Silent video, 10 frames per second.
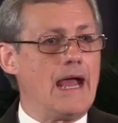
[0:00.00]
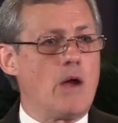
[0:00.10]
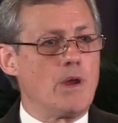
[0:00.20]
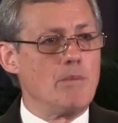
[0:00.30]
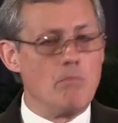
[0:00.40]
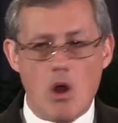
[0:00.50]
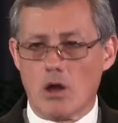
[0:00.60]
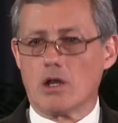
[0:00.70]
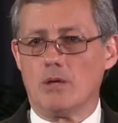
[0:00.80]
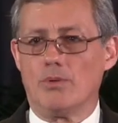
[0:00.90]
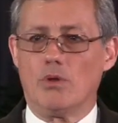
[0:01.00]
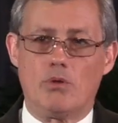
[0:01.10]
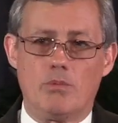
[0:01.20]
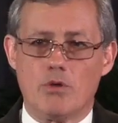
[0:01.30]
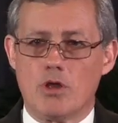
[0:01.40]
a
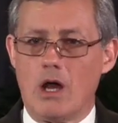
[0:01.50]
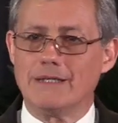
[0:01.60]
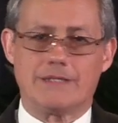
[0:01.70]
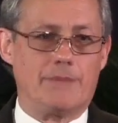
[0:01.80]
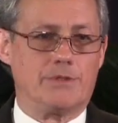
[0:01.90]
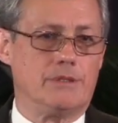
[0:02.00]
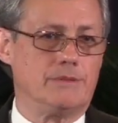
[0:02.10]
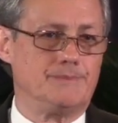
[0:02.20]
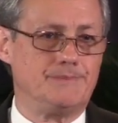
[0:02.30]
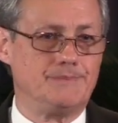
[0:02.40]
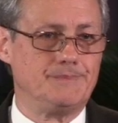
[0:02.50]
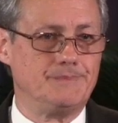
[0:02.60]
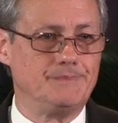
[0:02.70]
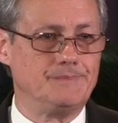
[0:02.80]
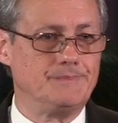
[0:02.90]
remarkable concept,
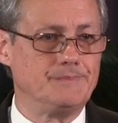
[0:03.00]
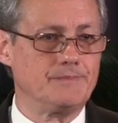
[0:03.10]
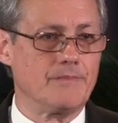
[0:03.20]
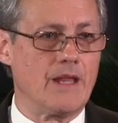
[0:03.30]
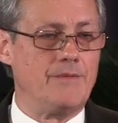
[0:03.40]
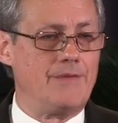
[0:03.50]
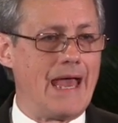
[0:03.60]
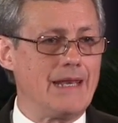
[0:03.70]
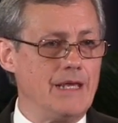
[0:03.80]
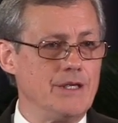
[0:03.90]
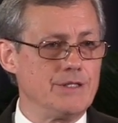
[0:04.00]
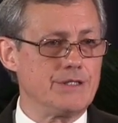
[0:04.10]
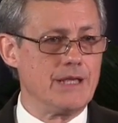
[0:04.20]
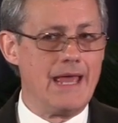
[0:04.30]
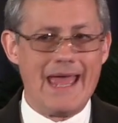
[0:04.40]
and that
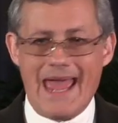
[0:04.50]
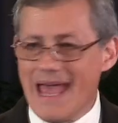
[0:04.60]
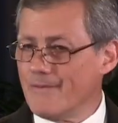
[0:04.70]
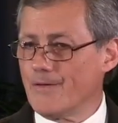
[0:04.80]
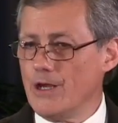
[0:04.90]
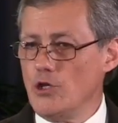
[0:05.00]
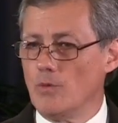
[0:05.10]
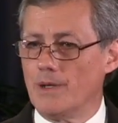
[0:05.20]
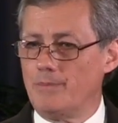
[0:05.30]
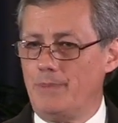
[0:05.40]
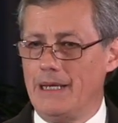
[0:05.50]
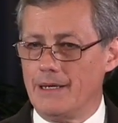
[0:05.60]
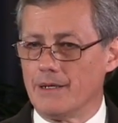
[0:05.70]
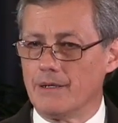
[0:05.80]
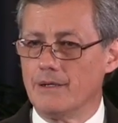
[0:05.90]
is every human
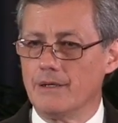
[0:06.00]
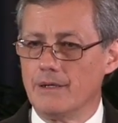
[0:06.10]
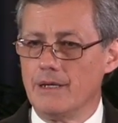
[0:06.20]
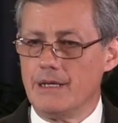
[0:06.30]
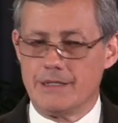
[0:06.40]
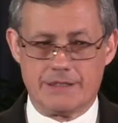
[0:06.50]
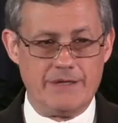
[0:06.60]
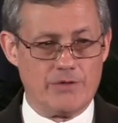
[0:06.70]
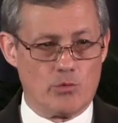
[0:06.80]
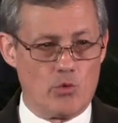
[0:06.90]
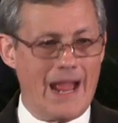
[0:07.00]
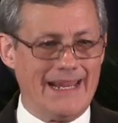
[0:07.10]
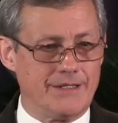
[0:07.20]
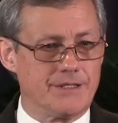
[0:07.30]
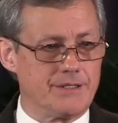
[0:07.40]
being is given
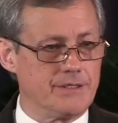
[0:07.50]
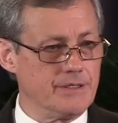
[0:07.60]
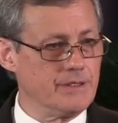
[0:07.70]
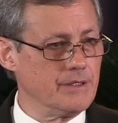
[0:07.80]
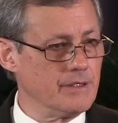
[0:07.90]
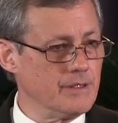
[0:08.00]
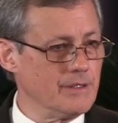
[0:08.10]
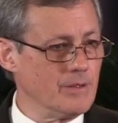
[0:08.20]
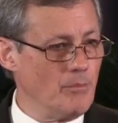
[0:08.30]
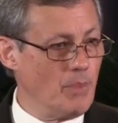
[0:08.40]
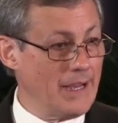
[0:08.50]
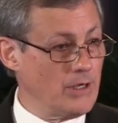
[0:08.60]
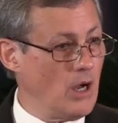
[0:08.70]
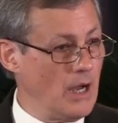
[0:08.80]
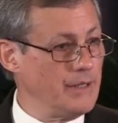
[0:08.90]
rights by
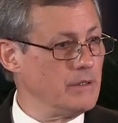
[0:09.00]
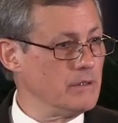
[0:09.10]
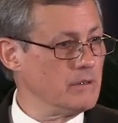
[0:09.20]
God.